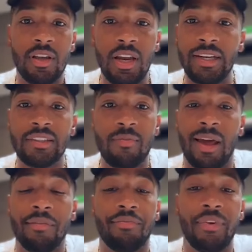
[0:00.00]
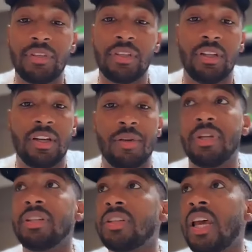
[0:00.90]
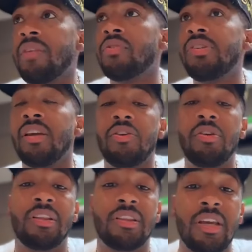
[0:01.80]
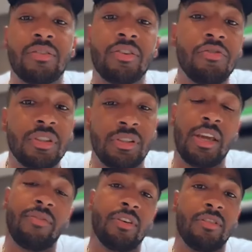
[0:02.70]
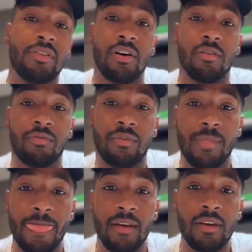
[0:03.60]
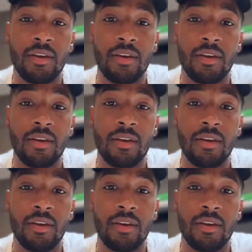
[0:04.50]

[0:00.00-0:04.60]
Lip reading: It ain't somebody physically coming to save you. It's getting you to think so you can save yourself.